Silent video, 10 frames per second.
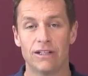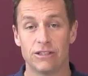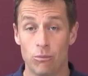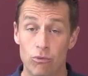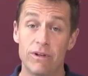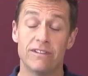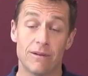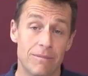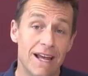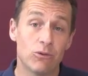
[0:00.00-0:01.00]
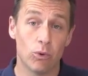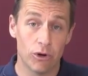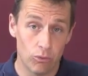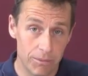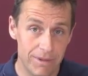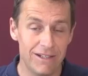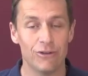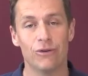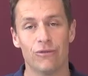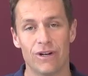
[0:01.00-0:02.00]
some network
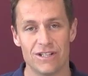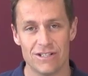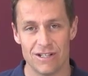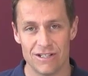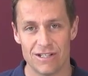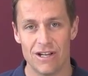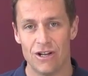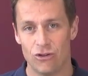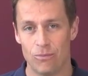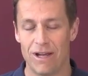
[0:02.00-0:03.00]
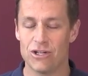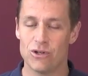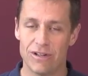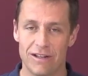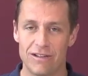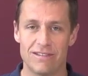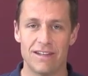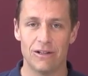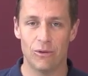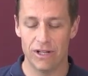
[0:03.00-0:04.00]
repeater, for instance, to make sure that the
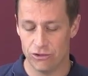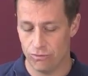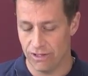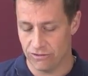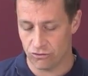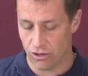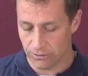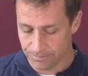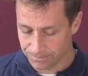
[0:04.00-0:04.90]
signal is really strong.